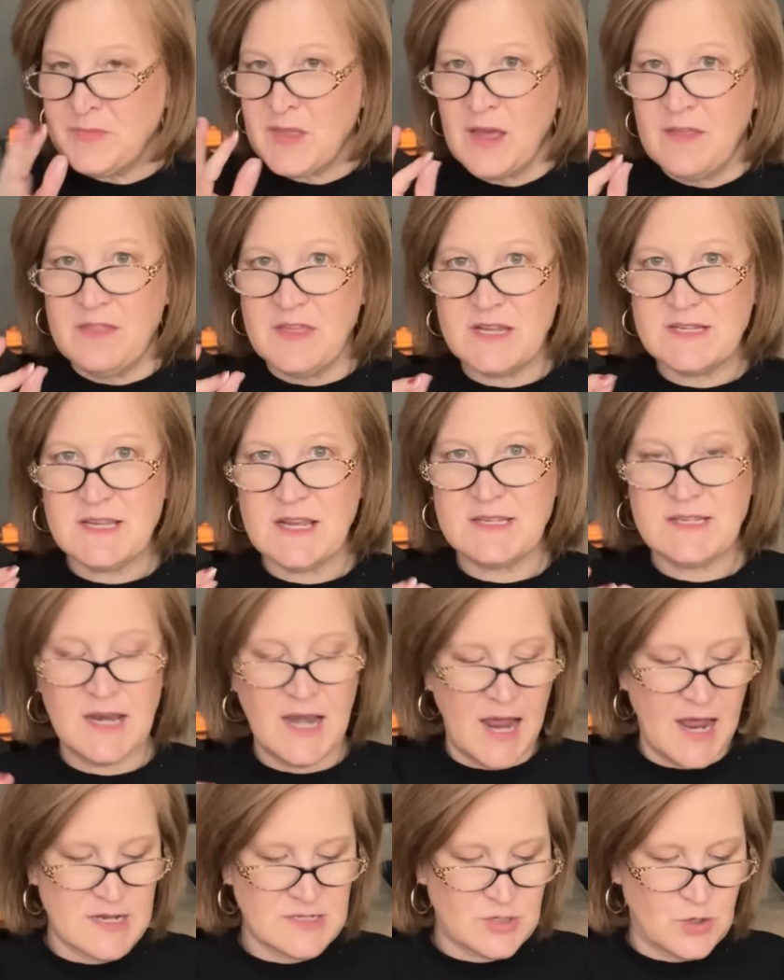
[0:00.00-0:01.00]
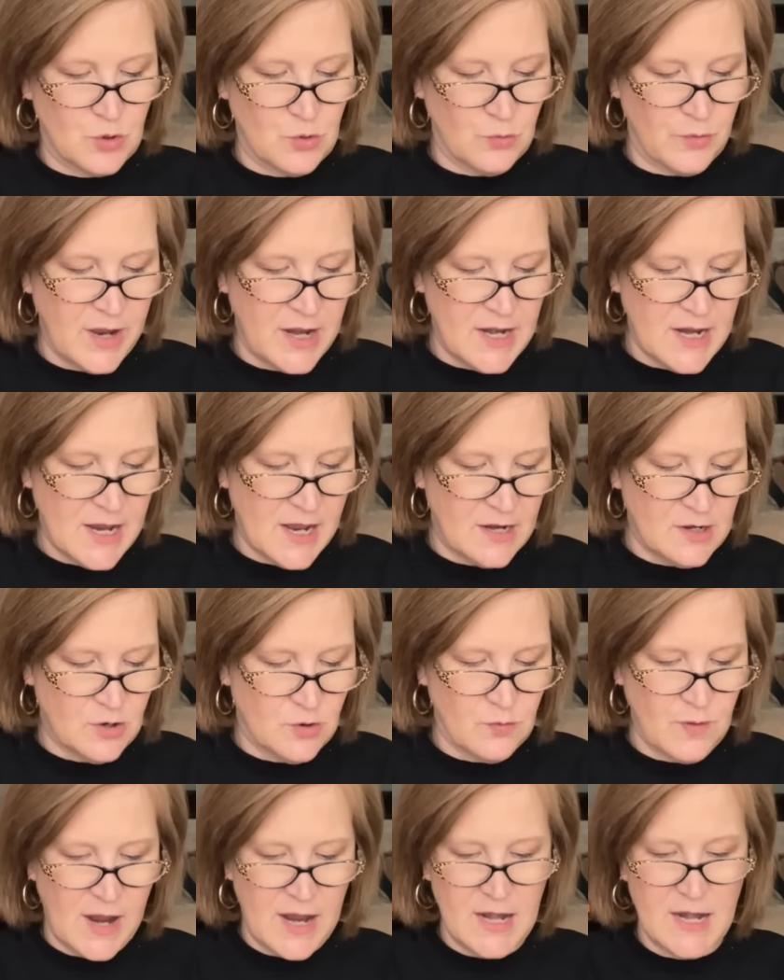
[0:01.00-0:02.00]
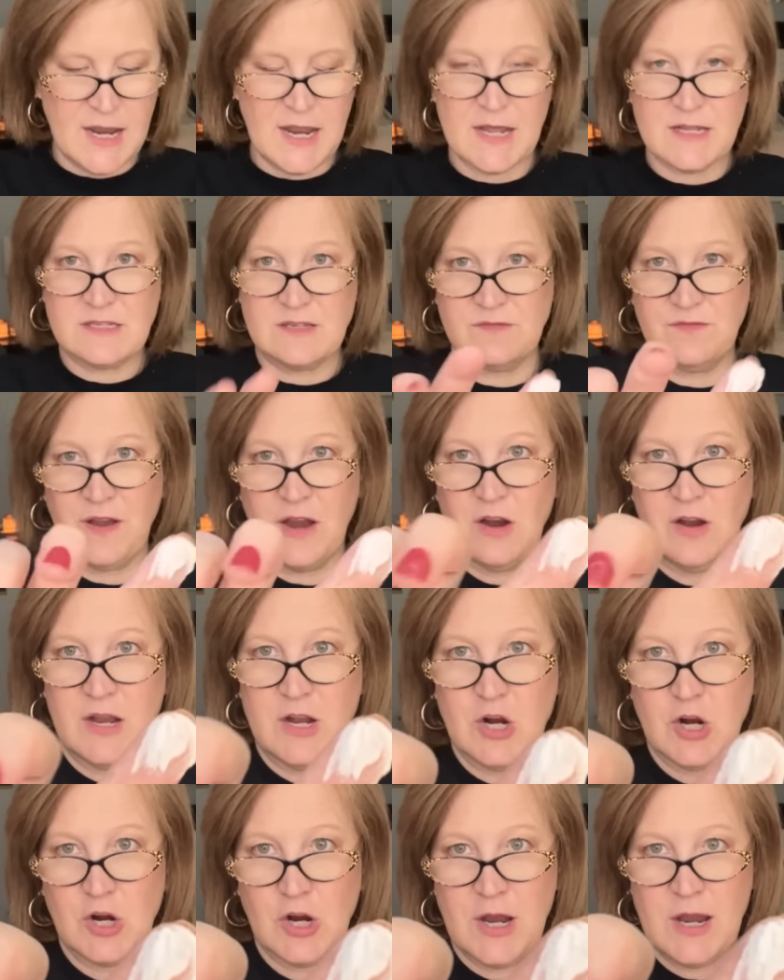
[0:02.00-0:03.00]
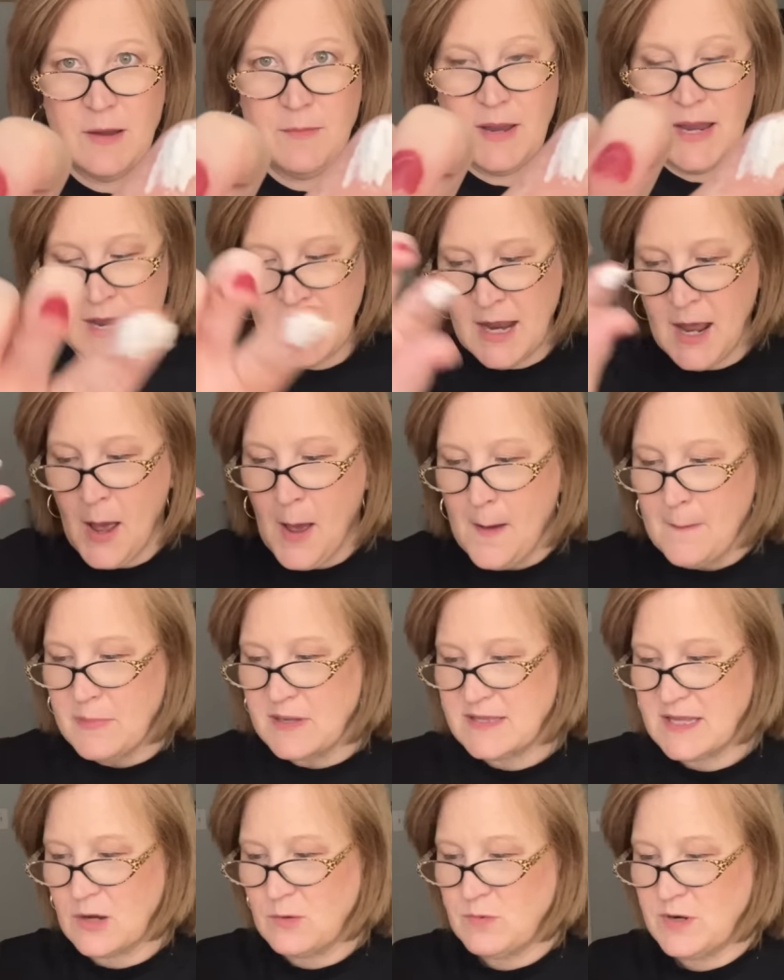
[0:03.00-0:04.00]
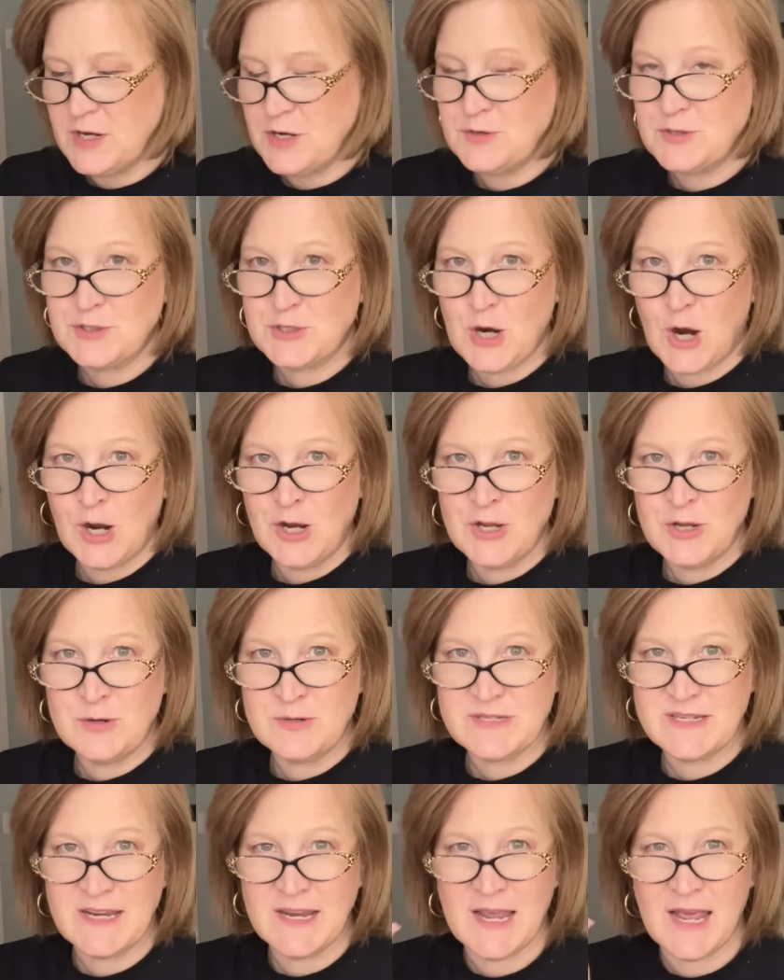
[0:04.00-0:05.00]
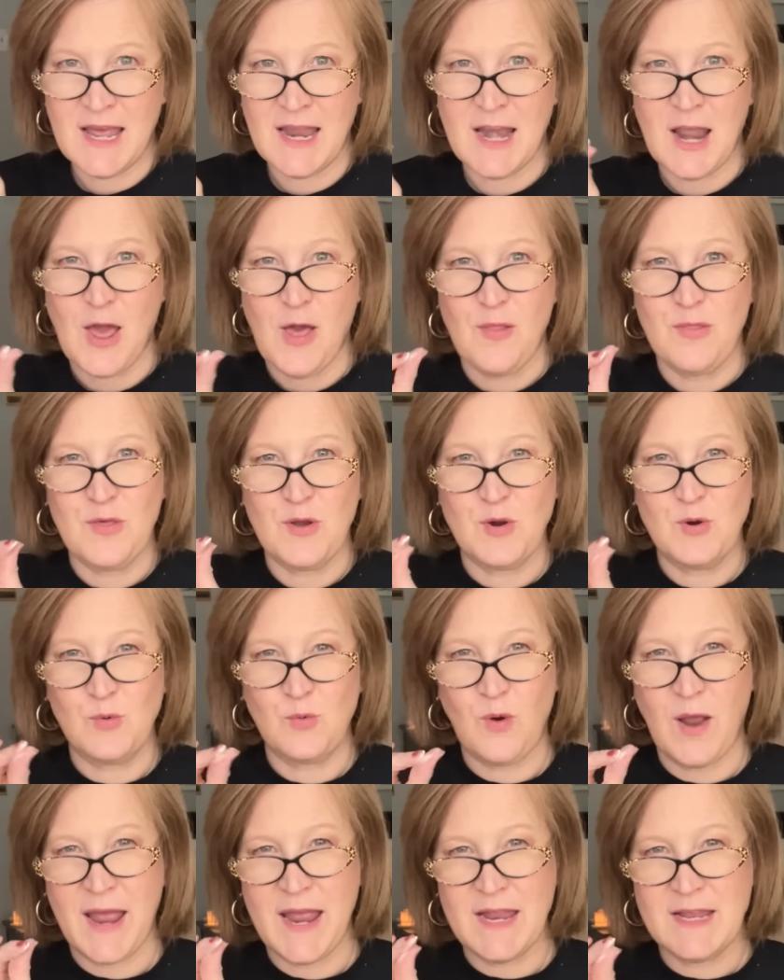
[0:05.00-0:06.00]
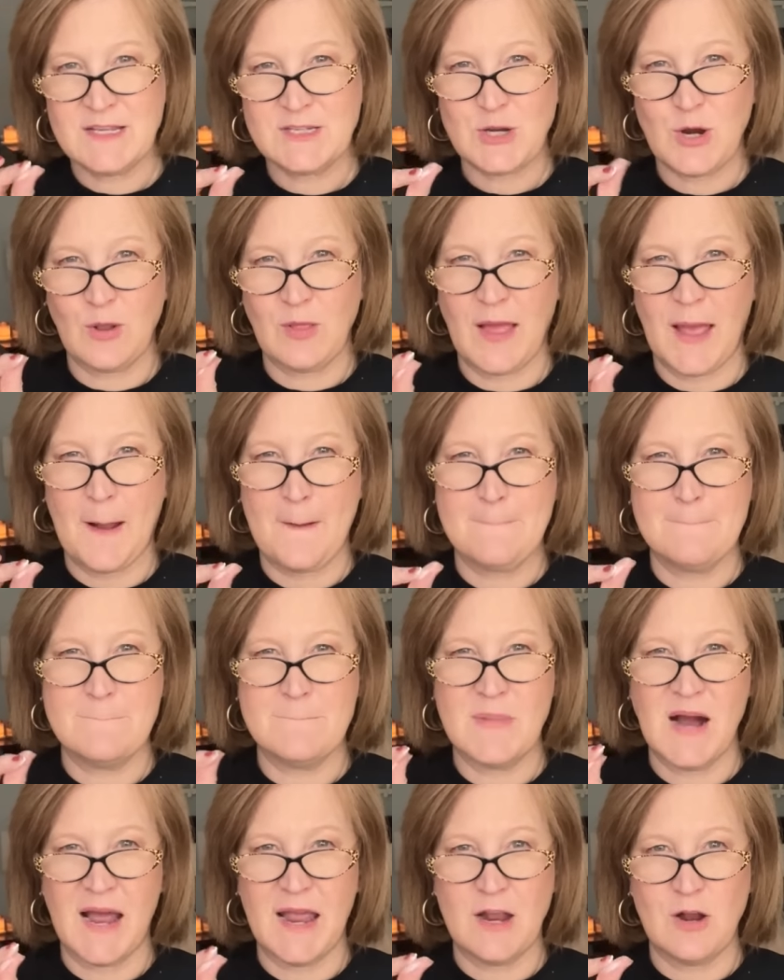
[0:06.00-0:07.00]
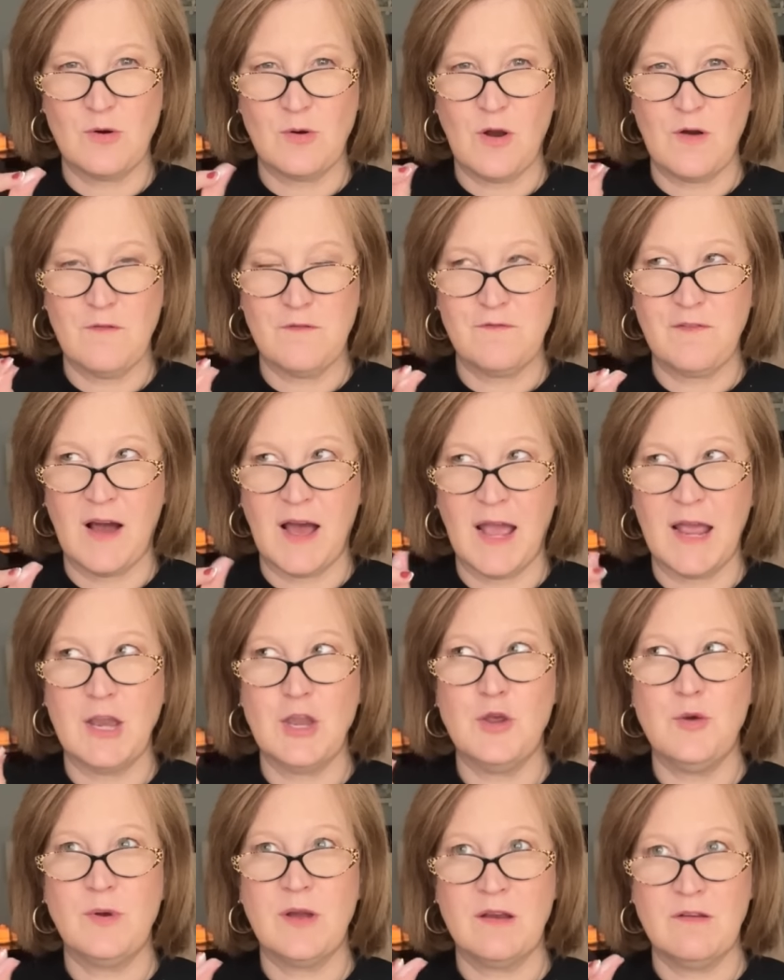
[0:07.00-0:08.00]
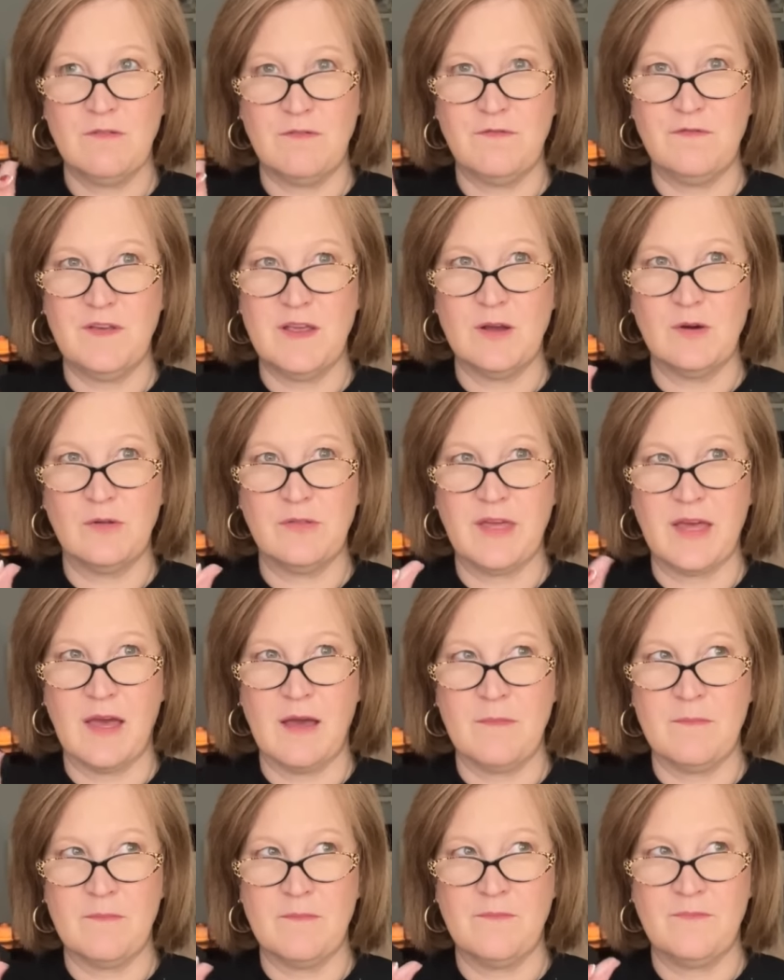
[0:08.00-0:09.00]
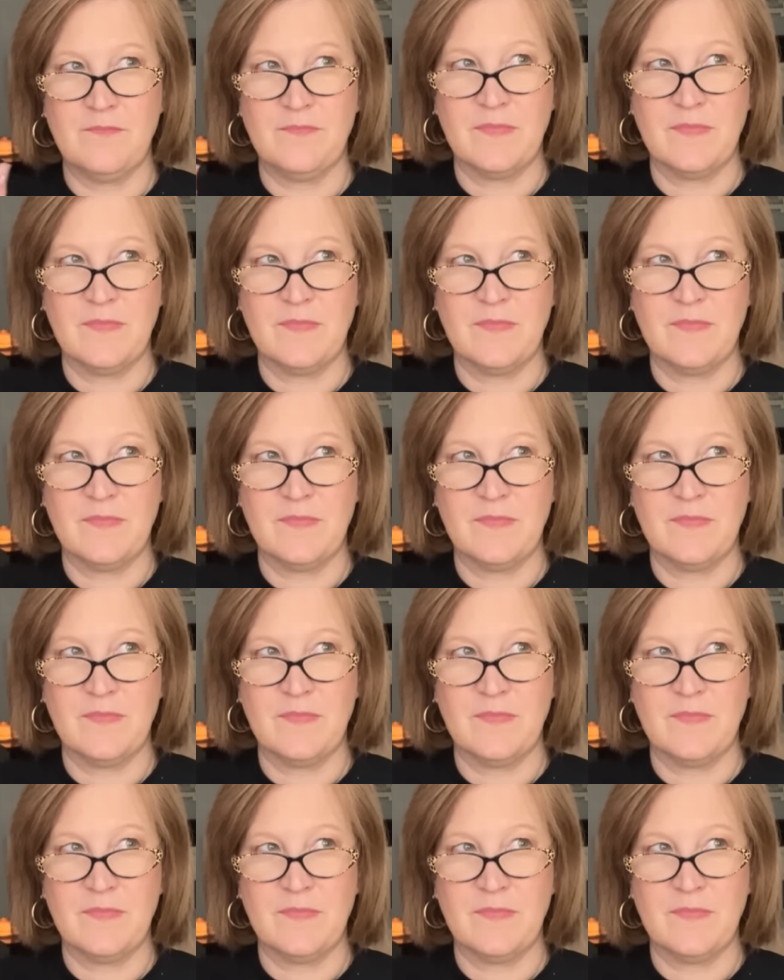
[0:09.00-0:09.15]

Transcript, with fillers: This isn't as gritty and grainy. It's very creamy, but then when you start using it, the grains are like micro fine. You can feel them.